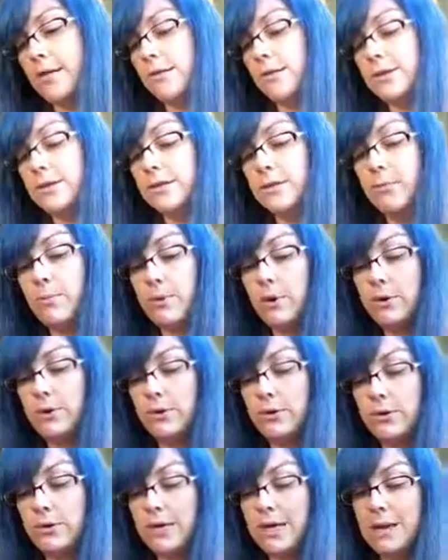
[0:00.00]
These are
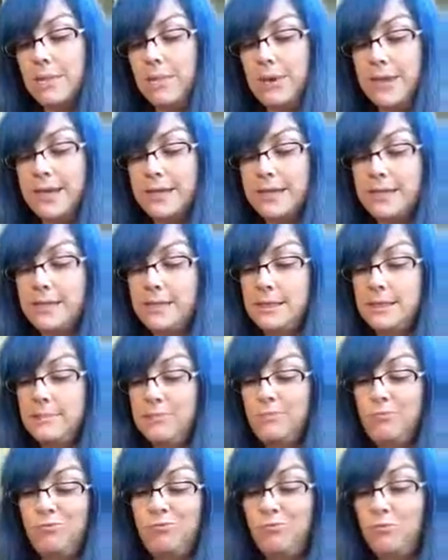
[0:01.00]
both Knit Picks
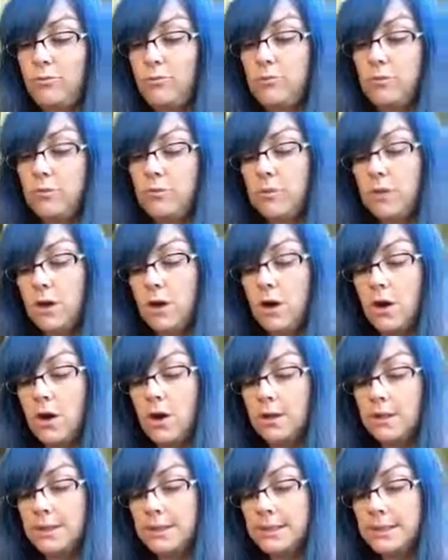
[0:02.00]

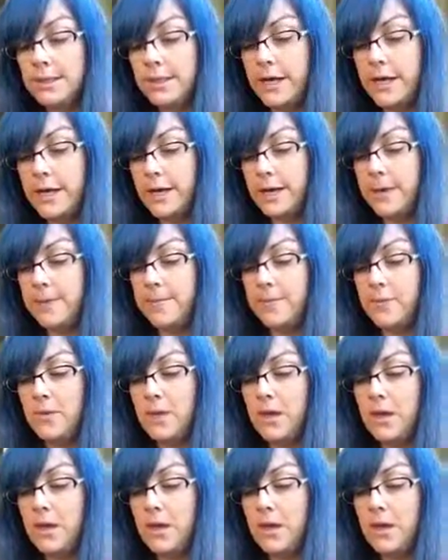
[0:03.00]
yarns. I